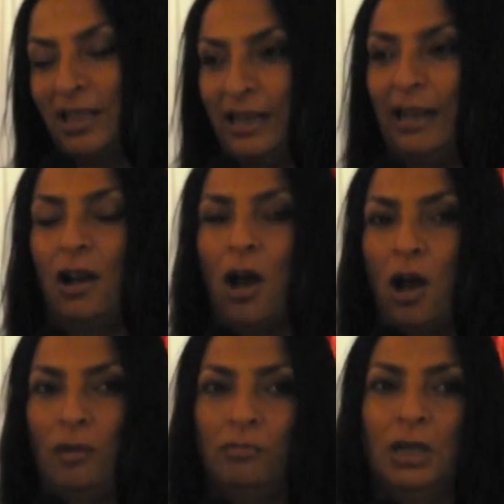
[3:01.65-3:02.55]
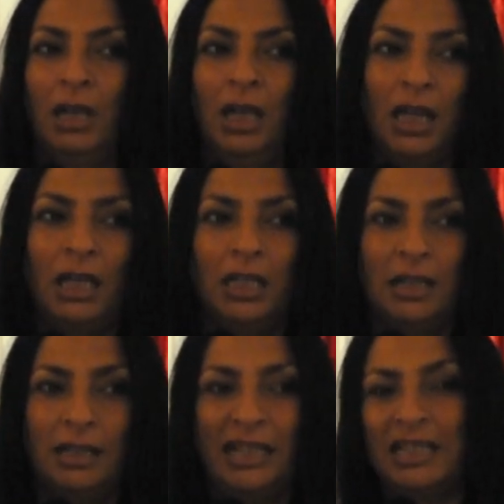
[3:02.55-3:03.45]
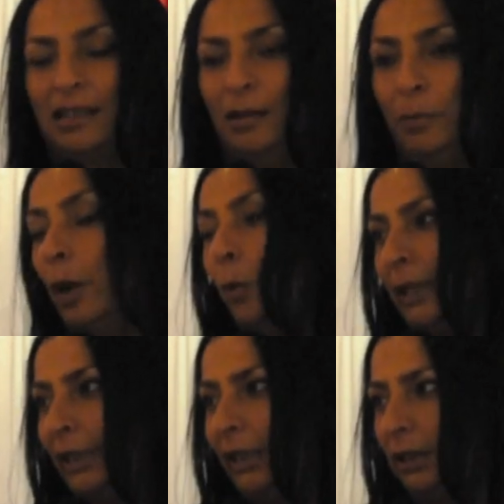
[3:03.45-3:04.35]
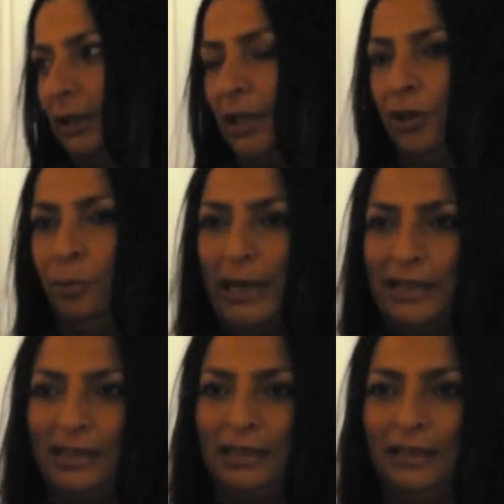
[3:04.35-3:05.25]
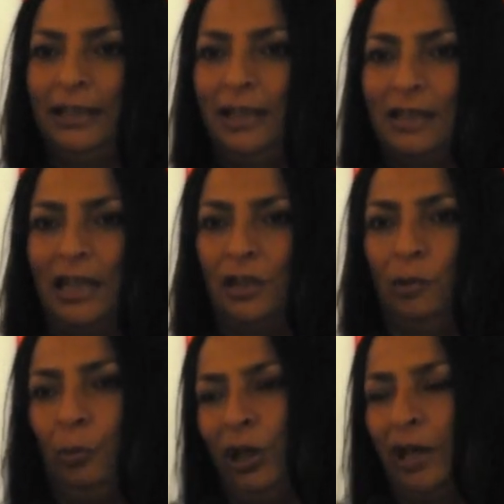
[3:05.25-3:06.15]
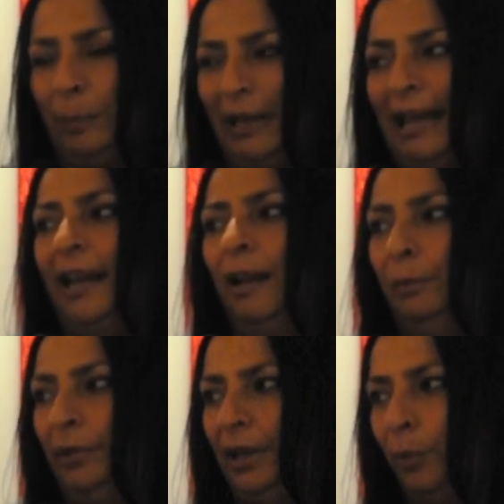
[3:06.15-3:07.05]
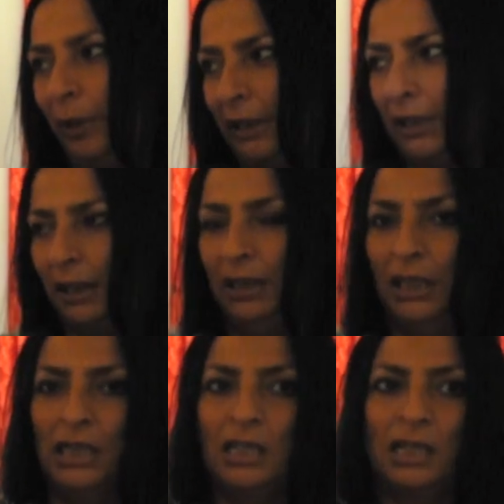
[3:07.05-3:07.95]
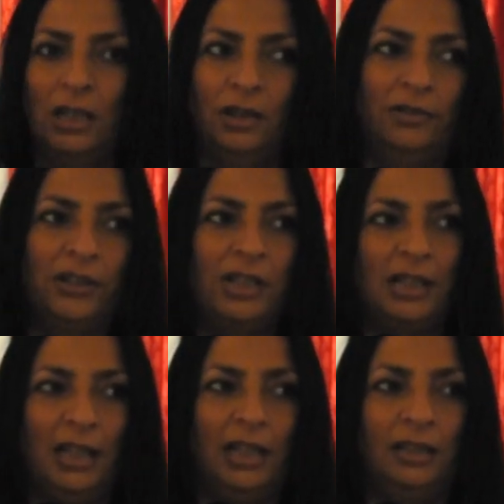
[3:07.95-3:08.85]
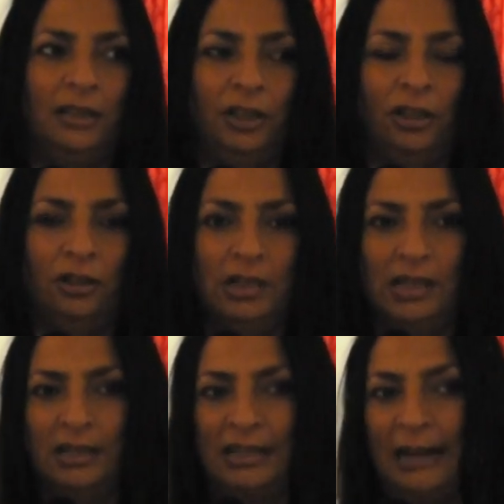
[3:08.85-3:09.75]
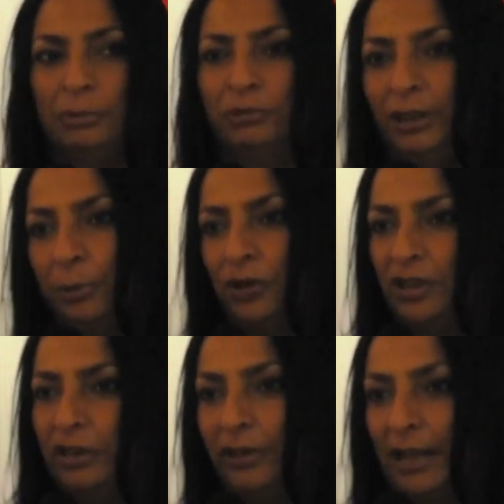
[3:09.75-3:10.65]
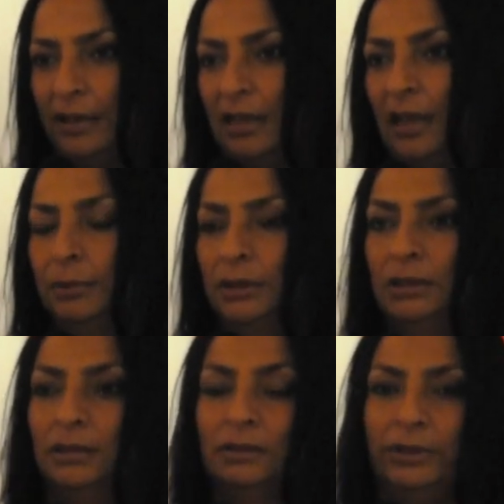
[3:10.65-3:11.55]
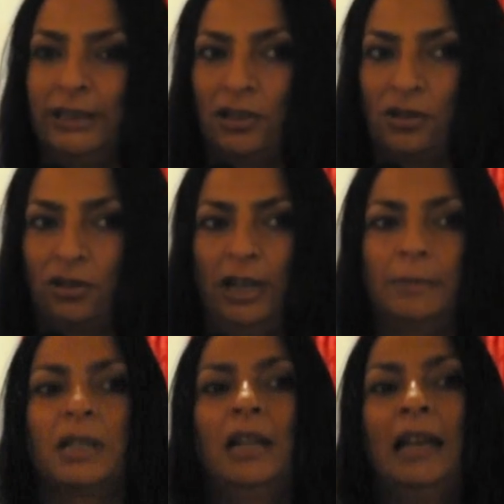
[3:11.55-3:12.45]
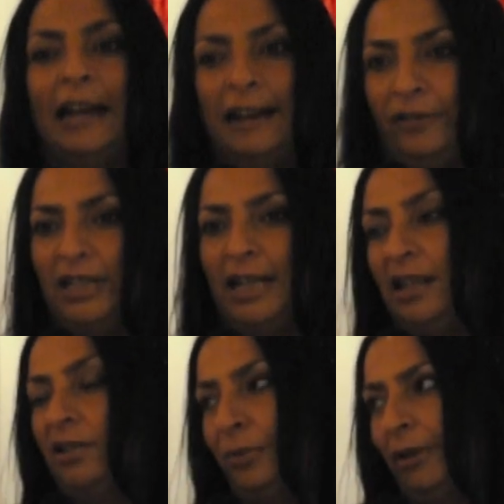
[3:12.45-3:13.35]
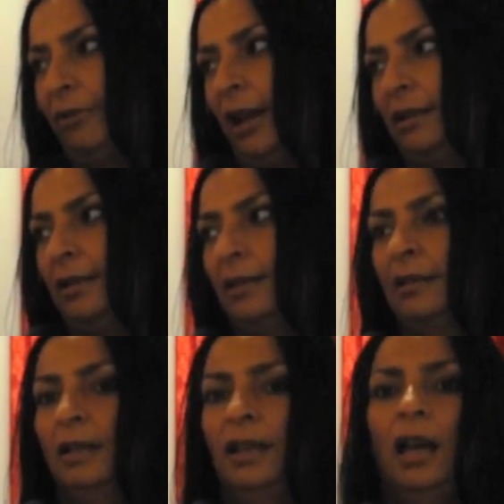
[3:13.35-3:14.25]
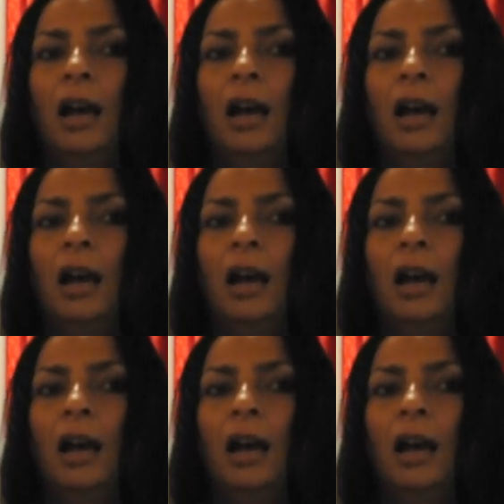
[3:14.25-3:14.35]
with a sitcom, it takes a week, and you basically, it's like you're putting a play up in a week. So the first day, you know, is a table read. We all sit around the table, read the script, and every day there's rewrites.